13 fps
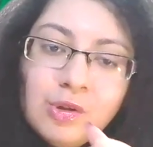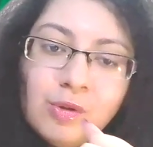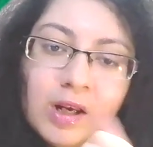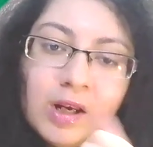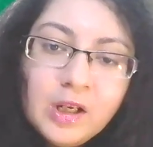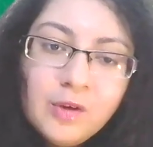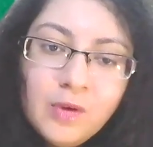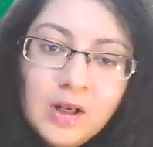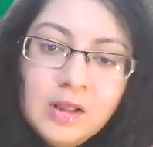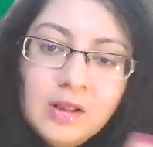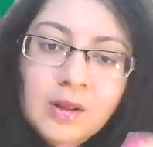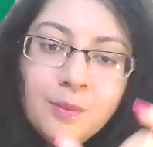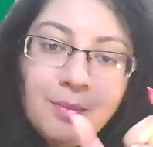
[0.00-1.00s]
to
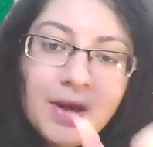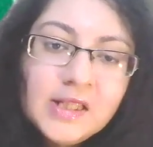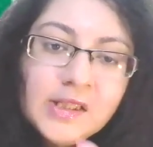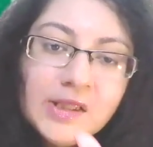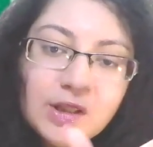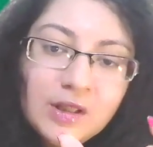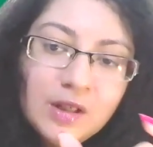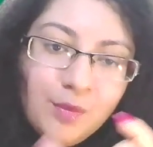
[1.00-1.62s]
anyone, the best